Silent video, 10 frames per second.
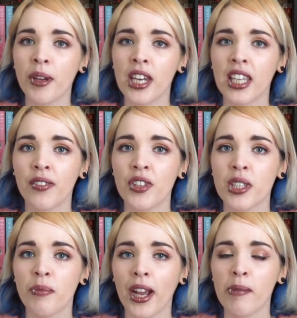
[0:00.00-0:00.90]
going to give you
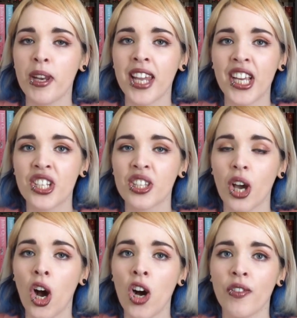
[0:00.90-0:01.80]
some recommendations
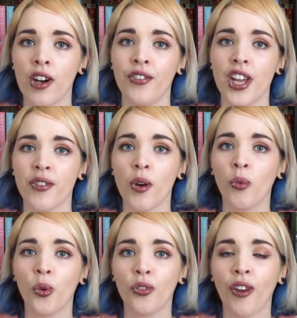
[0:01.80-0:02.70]
of our favourite
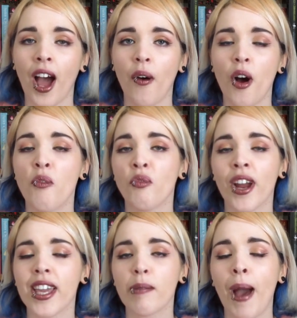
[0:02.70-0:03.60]
wallflower and
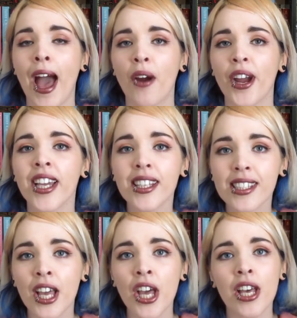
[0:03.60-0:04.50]
rake pairings.